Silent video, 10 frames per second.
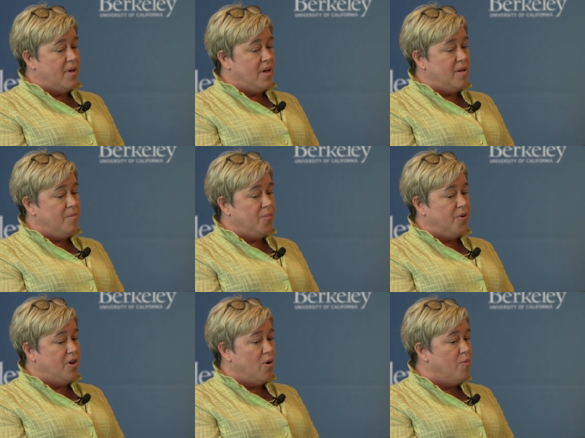I'm
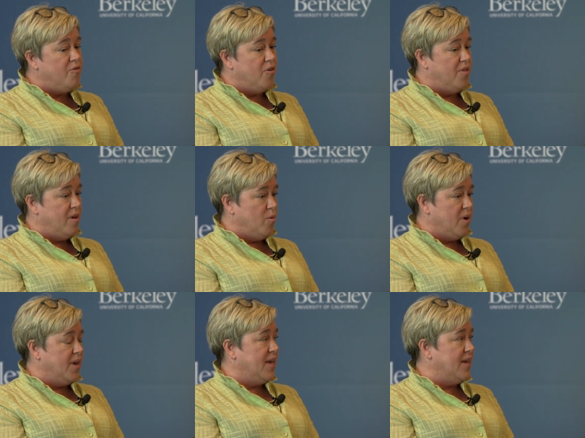pretty hopeful that
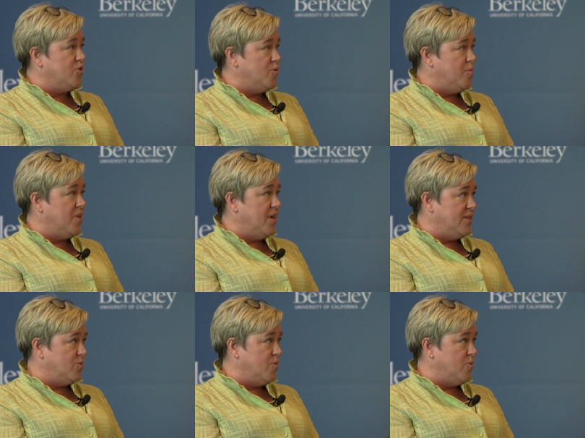we're going to get to a place